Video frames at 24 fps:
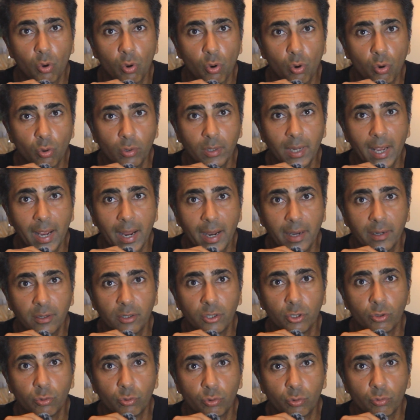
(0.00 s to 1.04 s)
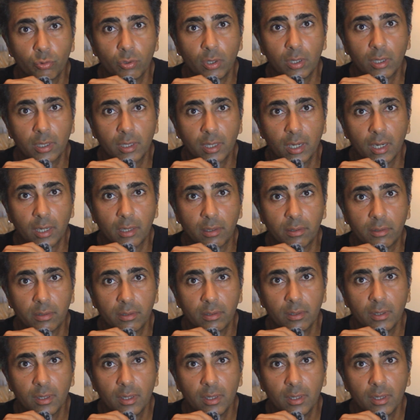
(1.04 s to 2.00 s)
own hand due to a cut,